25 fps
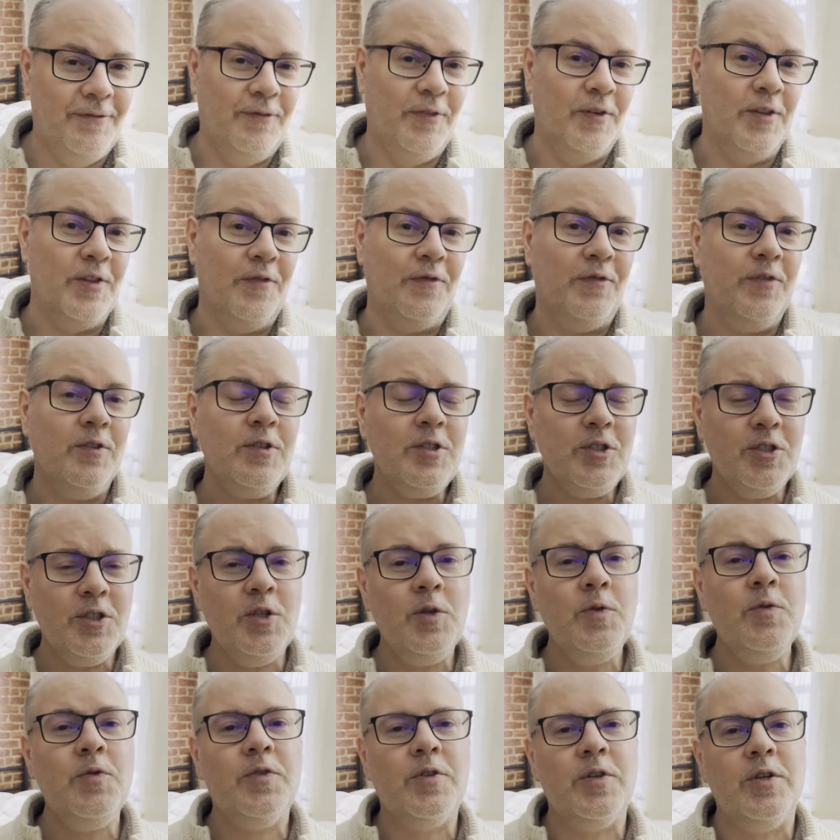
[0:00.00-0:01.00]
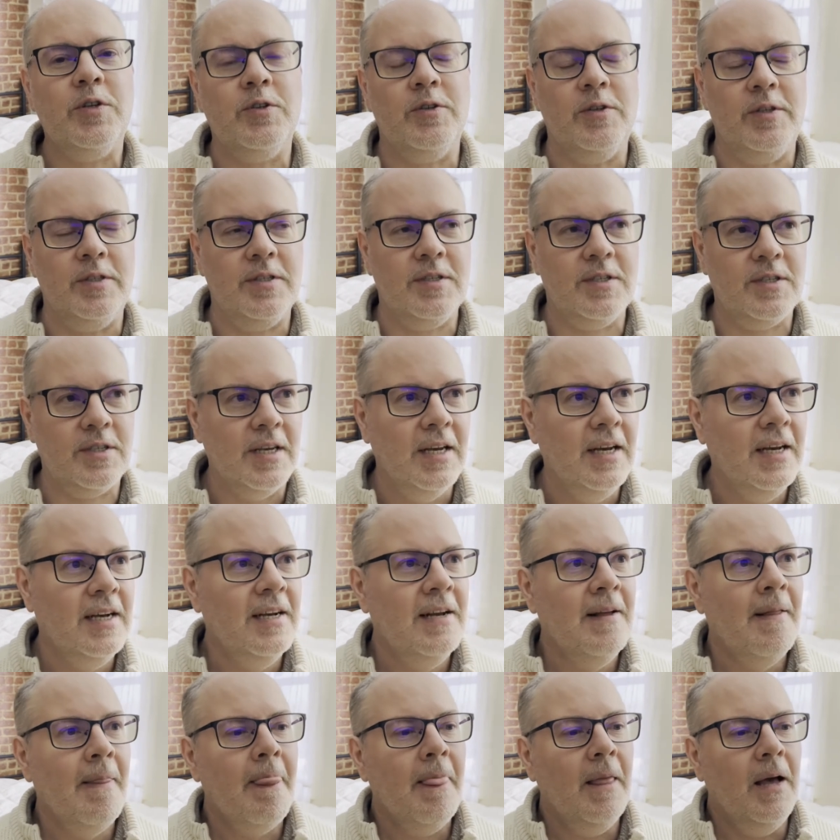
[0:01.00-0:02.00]
for the first two thirds
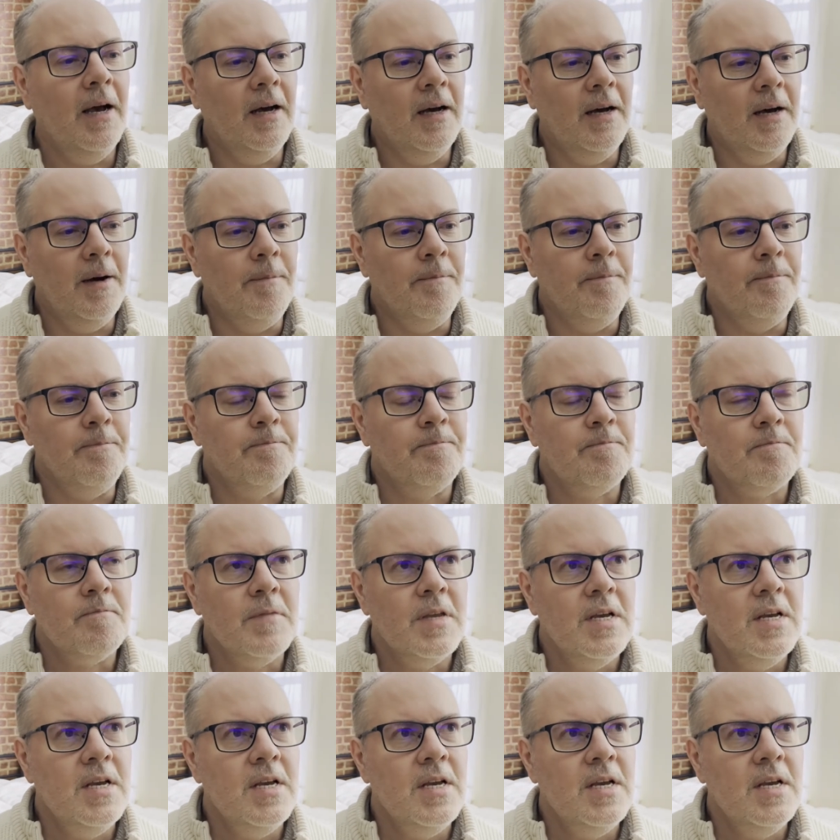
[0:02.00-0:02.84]
um,